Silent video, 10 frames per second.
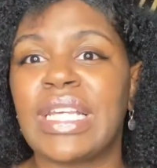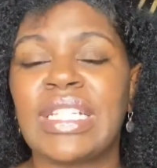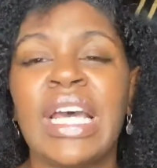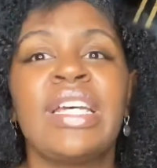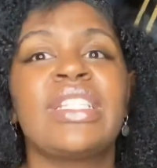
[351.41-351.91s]

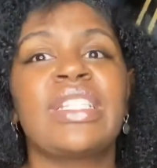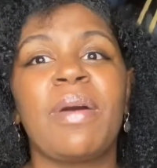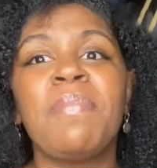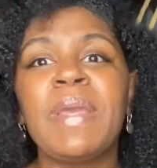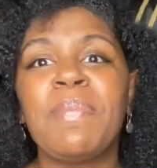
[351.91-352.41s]
Some
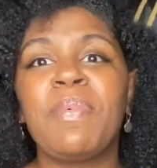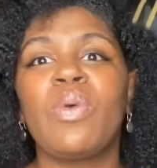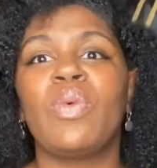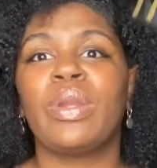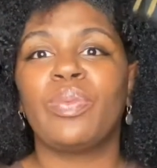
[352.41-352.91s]
people
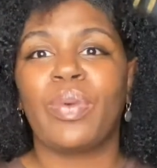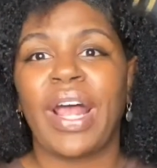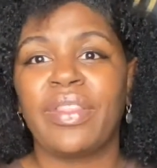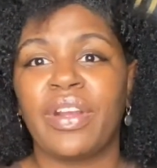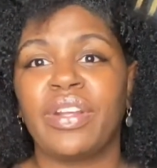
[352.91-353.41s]
would
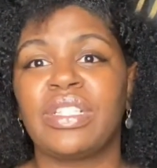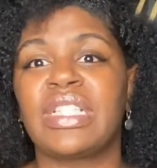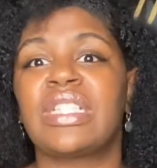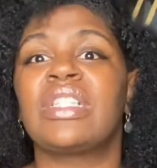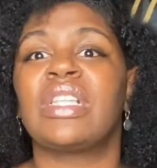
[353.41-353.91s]
rather just
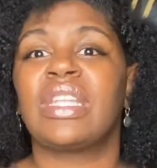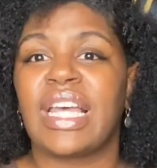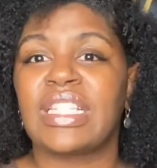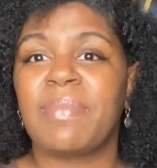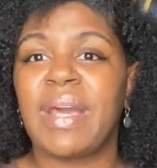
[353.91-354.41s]
let
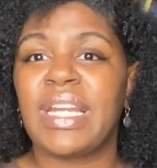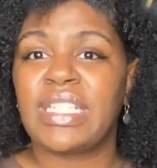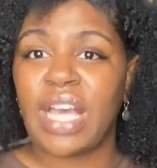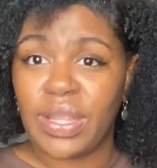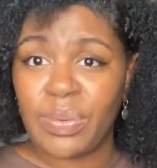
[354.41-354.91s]
somebody tell
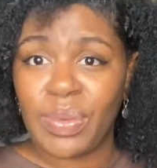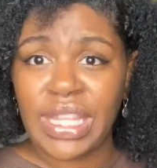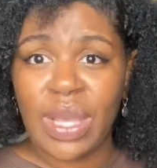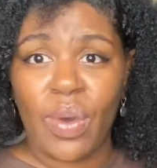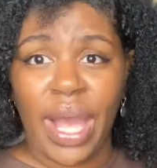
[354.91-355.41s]
them what they
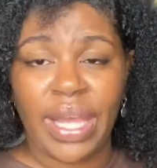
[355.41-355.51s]
want